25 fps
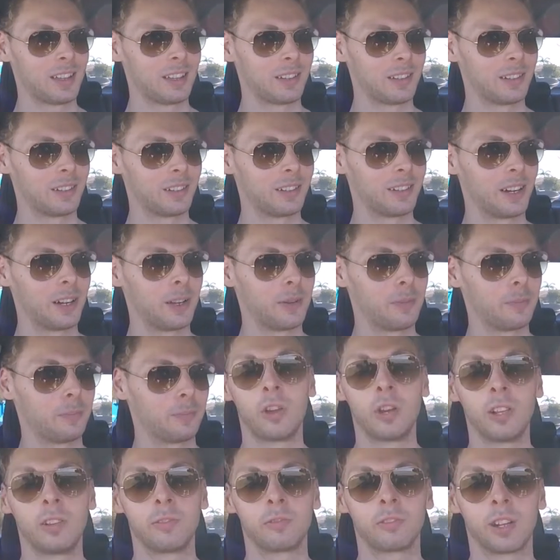
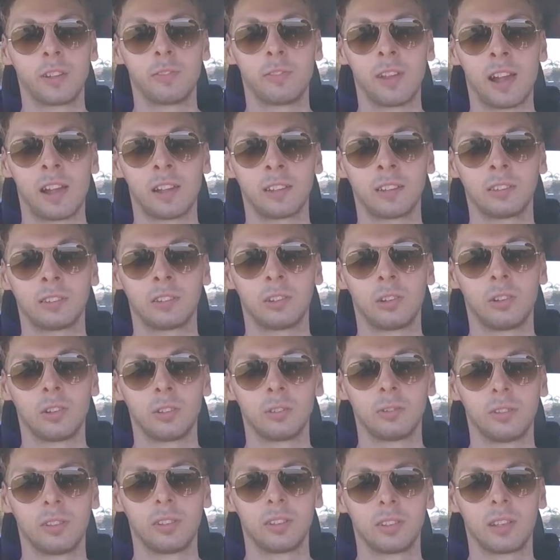
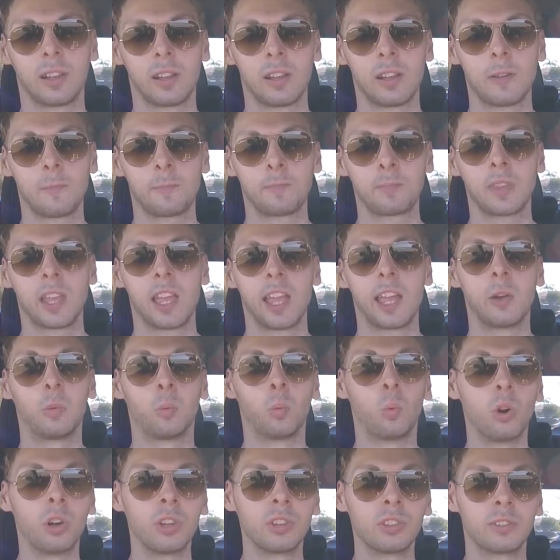$33,000 for this car. It
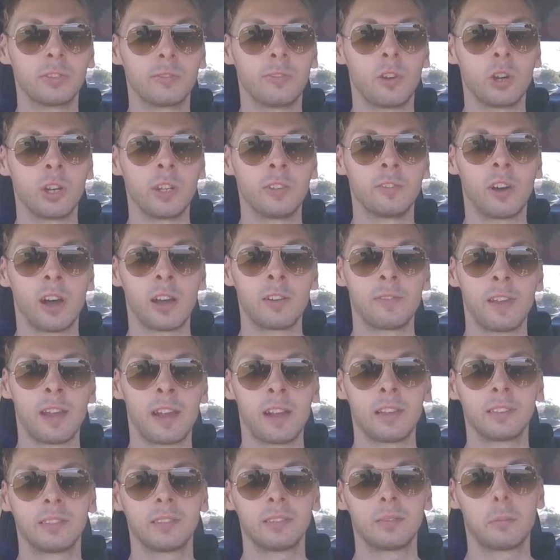was
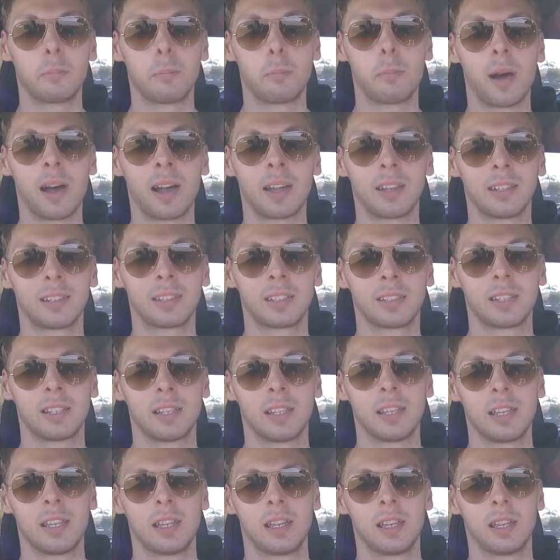$35,000, but
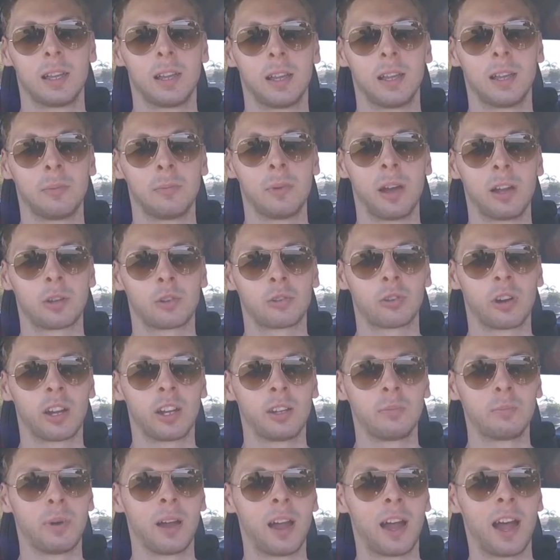I
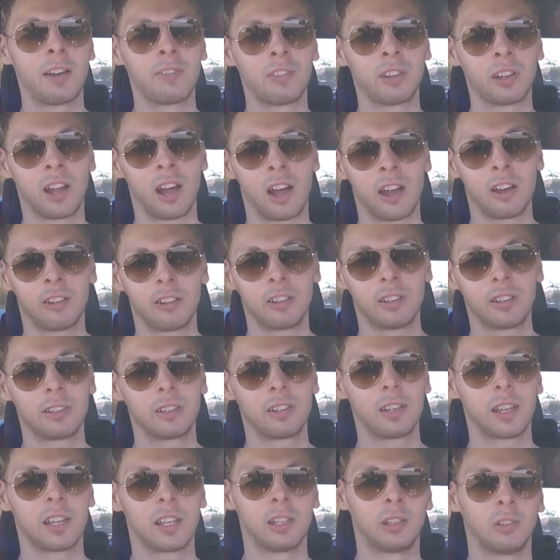traded my other car
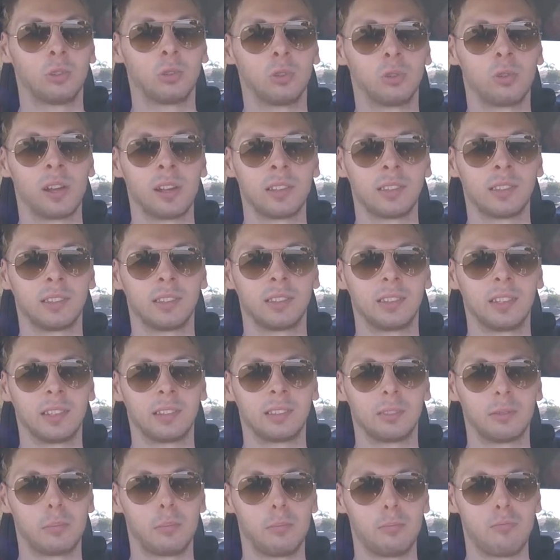in, a
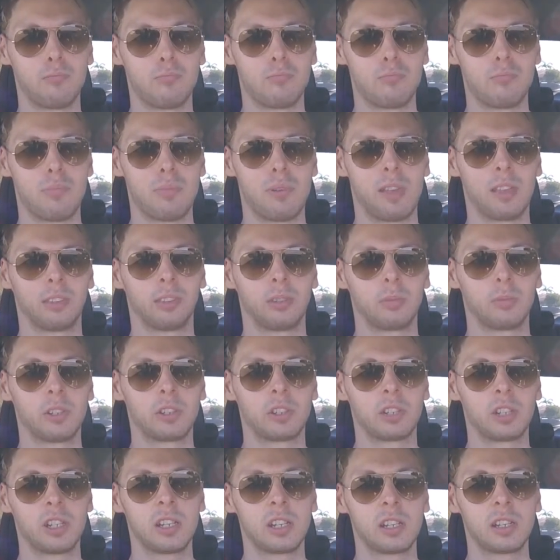2006
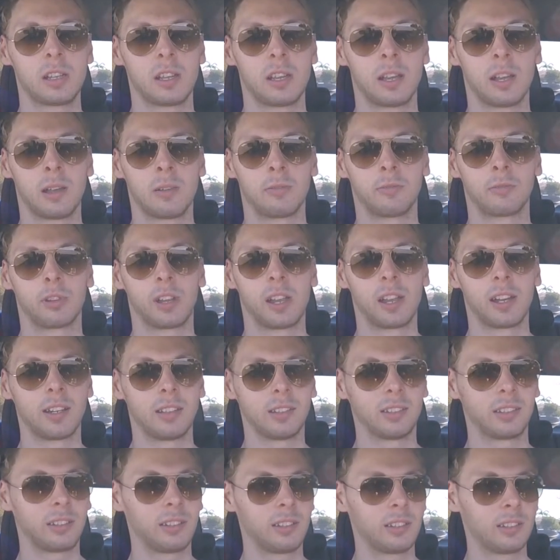Mitsubishi
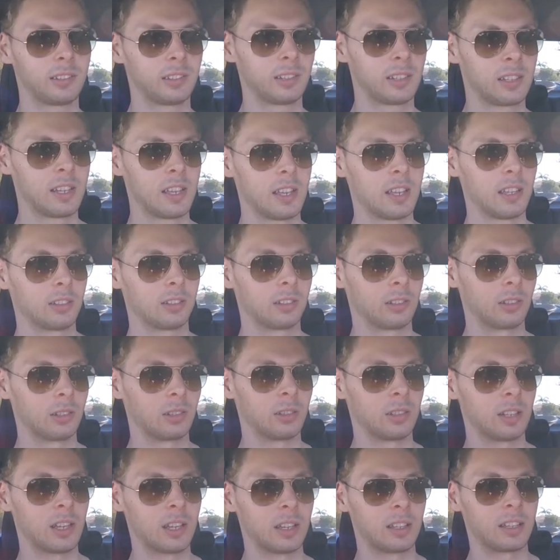380 series. So
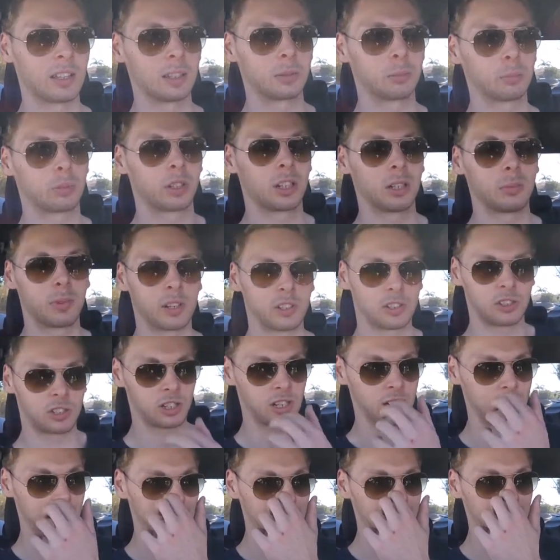yeah, that's pretty much
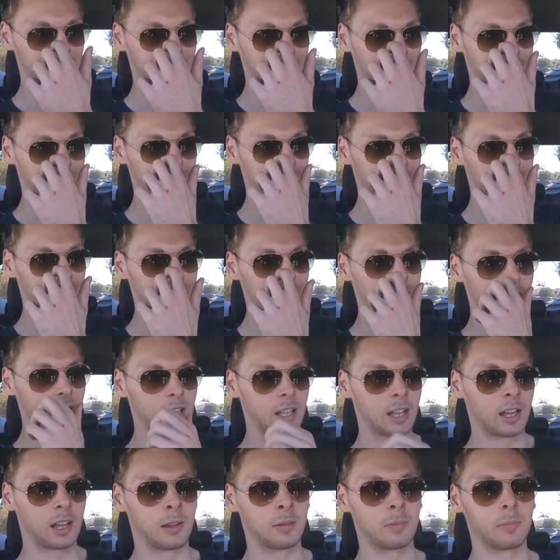it.
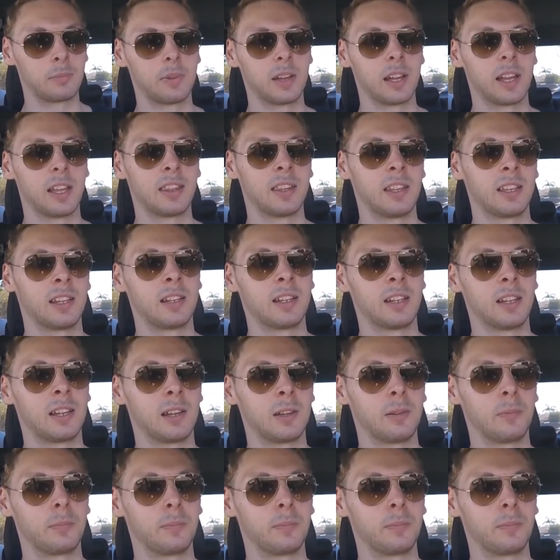And then